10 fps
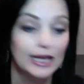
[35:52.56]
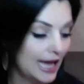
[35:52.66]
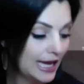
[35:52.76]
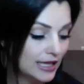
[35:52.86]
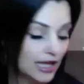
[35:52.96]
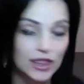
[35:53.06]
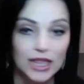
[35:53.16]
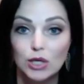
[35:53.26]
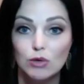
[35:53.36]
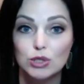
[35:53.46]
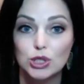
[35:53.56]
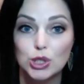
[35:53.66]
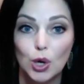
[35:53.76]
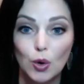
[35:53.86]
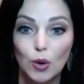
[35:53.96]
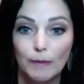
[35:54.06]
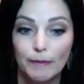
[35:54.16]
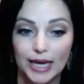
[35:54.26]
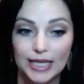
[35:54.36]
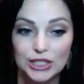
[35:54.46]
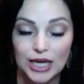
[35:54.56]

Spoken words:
Kayla, thank you so much.